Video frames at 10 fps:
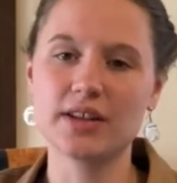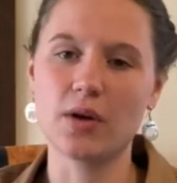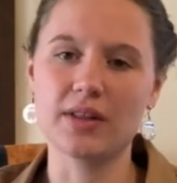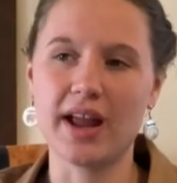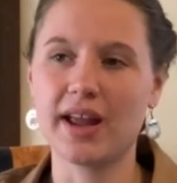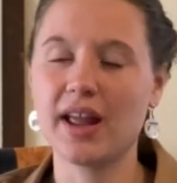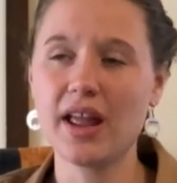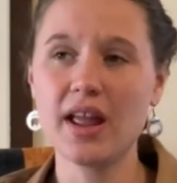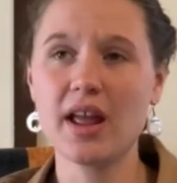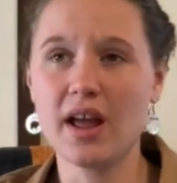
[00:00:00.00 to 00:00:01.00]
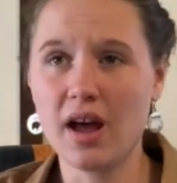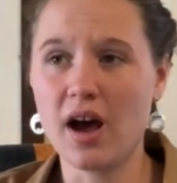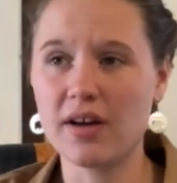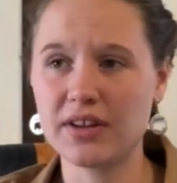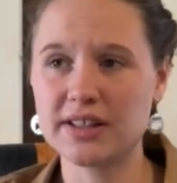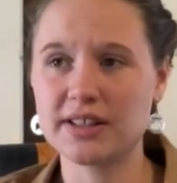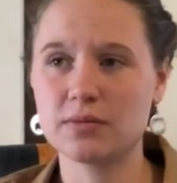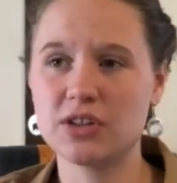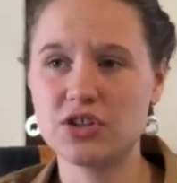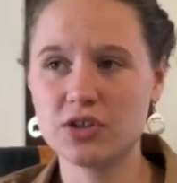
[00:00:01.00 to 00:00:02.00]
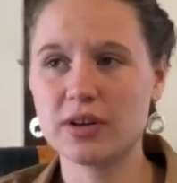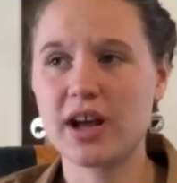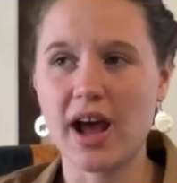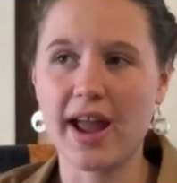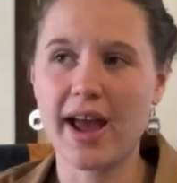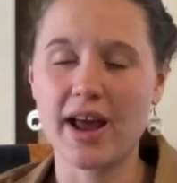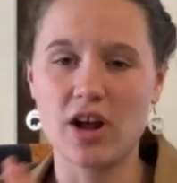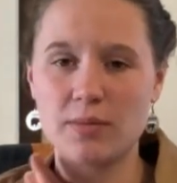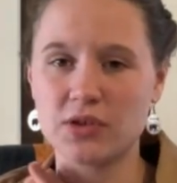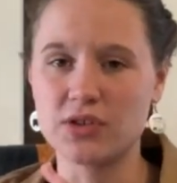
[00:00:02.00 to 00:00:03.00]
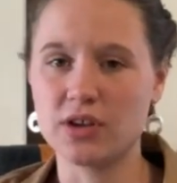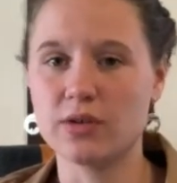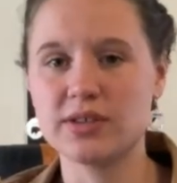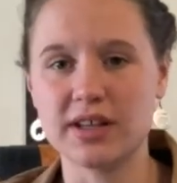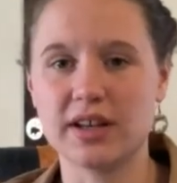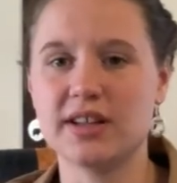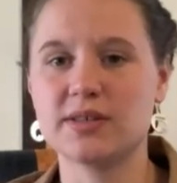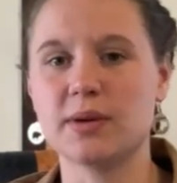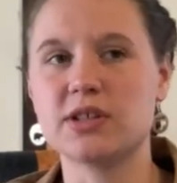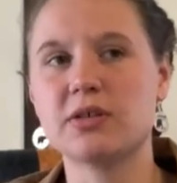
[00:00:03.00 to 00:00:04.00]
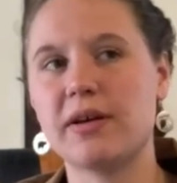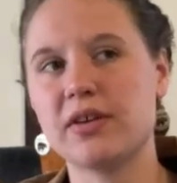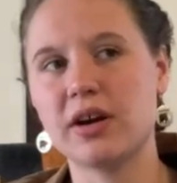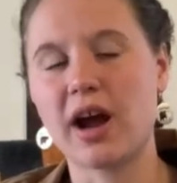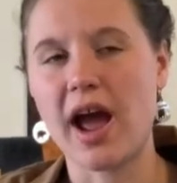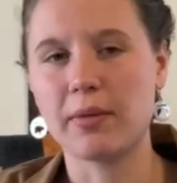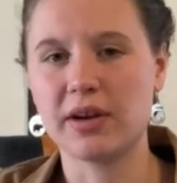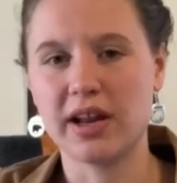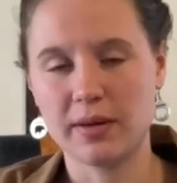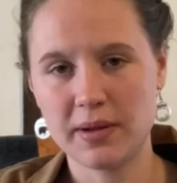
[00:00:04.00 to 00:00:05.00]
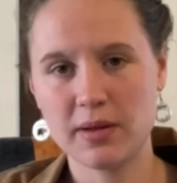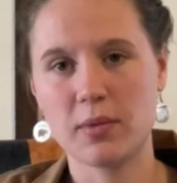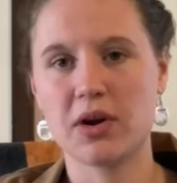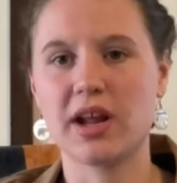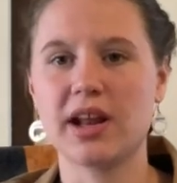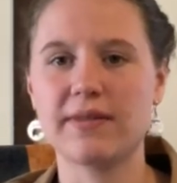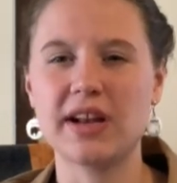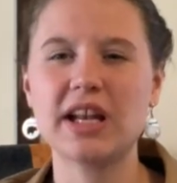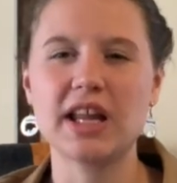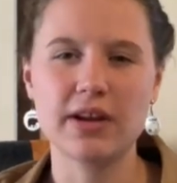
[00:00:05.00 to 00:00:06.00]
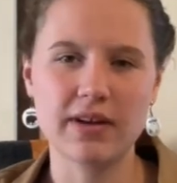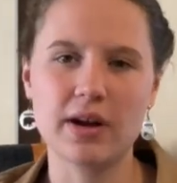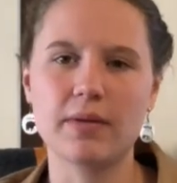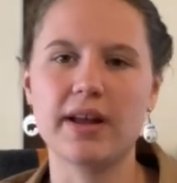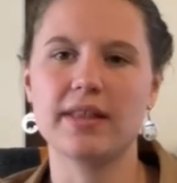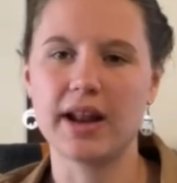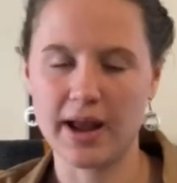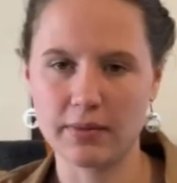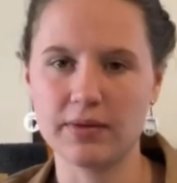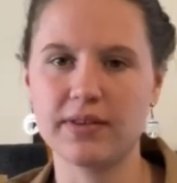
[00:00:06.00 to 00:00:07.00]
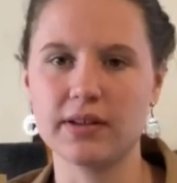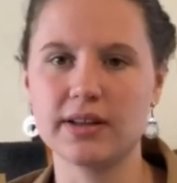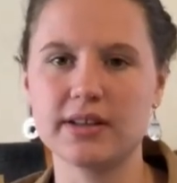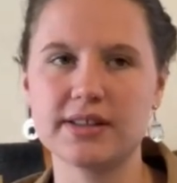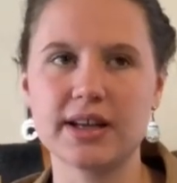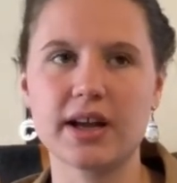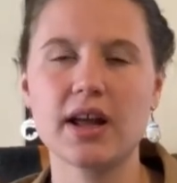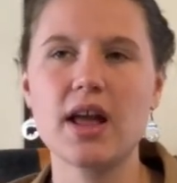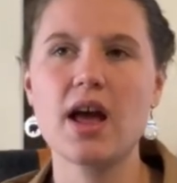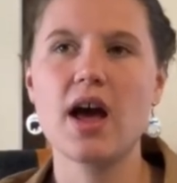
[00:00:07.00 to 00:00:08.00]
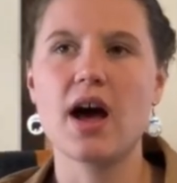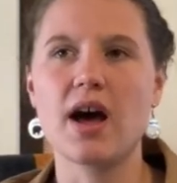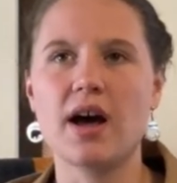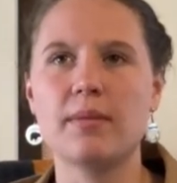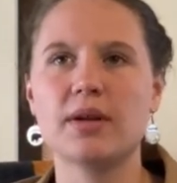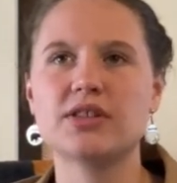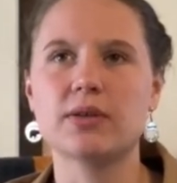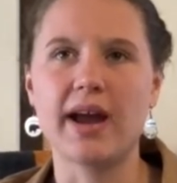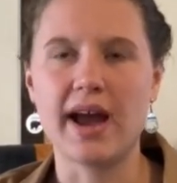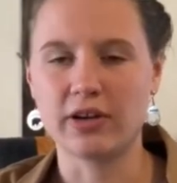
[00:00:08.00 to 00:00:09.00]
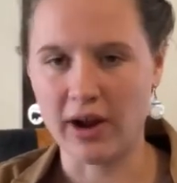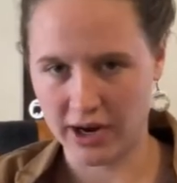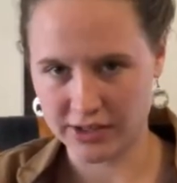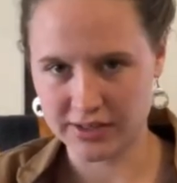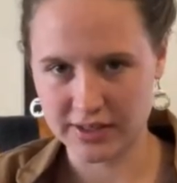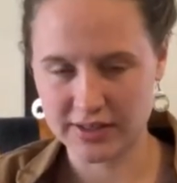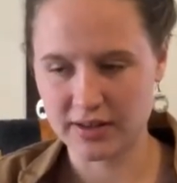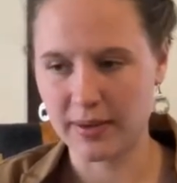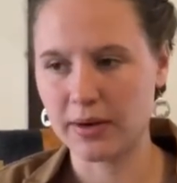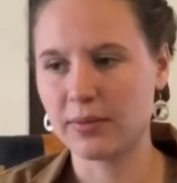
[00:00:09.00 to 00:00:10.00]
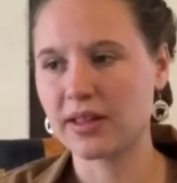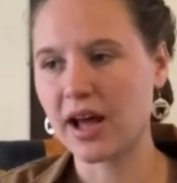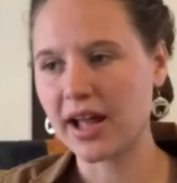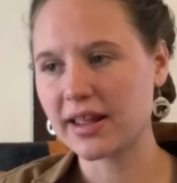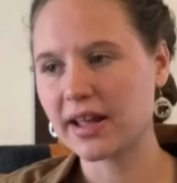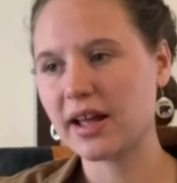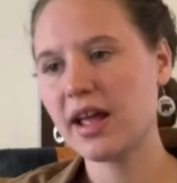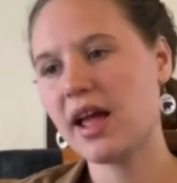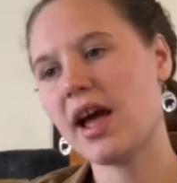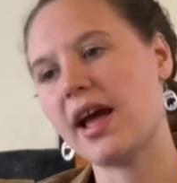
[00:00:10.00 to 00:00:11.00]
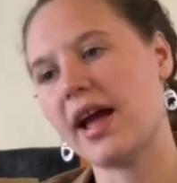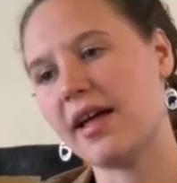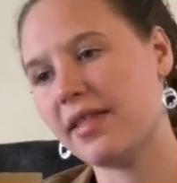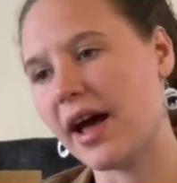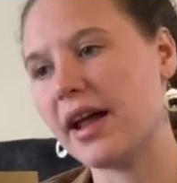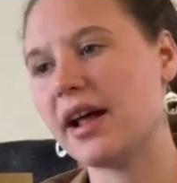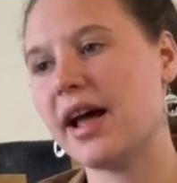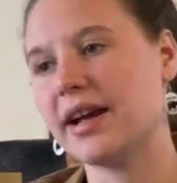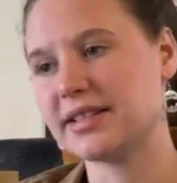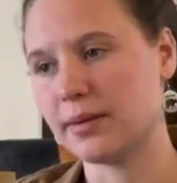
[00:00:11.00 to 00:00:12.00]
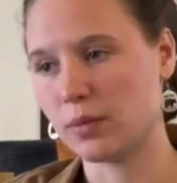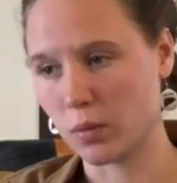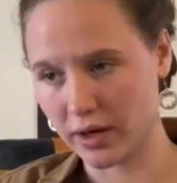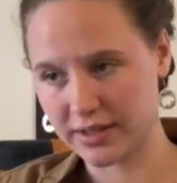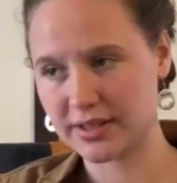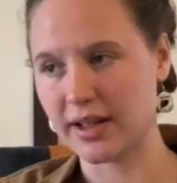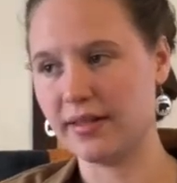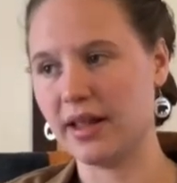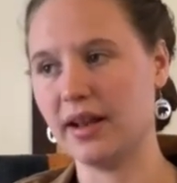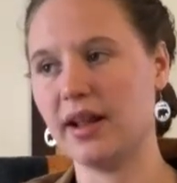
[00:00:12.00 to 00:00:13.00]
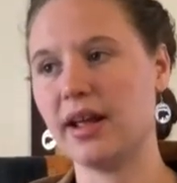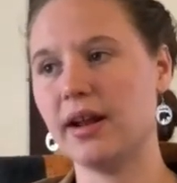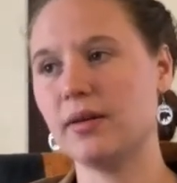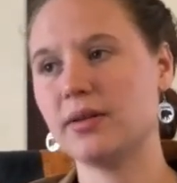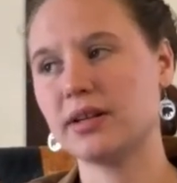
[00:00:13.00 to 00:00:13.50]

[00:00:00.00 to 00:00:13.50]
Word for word: So like, obvious with Judah, I had almost no sickness whatsoever. I would get up in the morning, and if I didn't eat right away, then I would feel a little sick. Um, so I had crackers next to the bed. With Kyla, I had that except worse, and then it